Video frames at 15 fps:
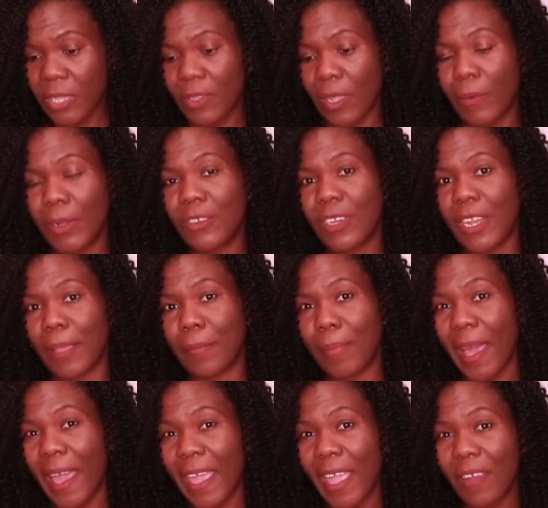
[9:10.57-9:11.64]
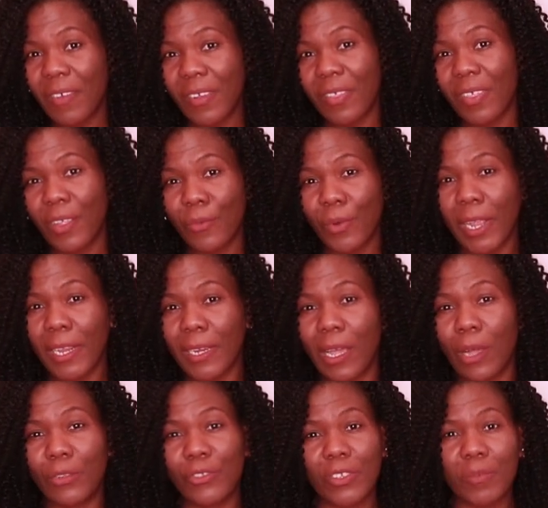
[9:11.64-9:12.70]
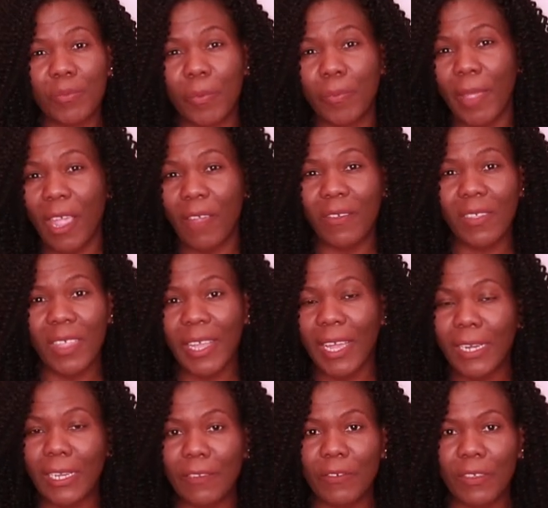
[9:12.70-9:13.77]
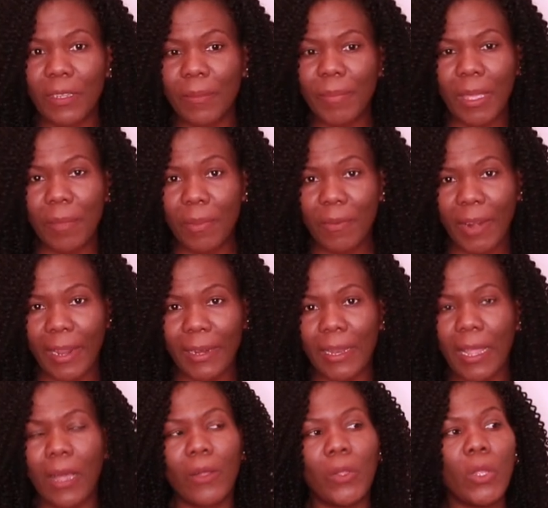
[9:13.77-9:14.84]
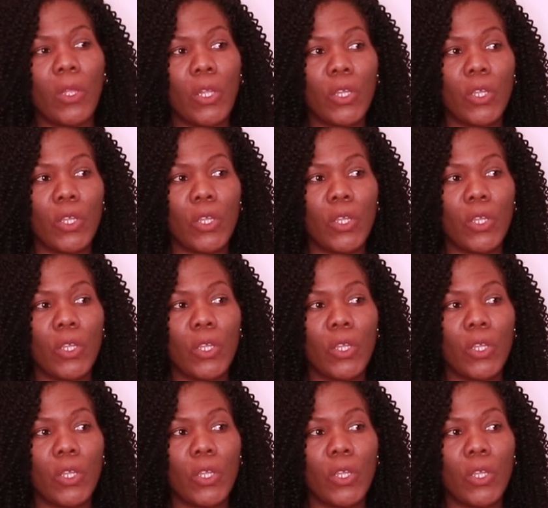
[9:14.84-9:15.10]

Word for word: so I want to like buy everything right now just prepare everything I need for the baby right now